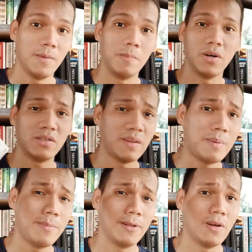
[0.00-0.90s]
Most of the
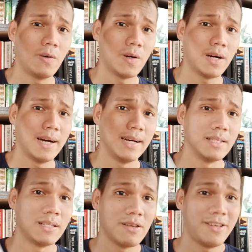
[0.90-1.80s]
people know her
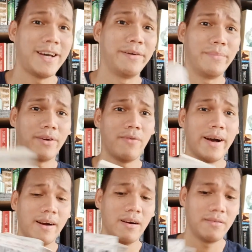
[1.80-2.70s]
as Shannon
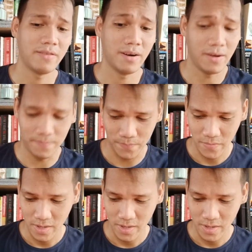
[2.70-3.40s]
Maguire from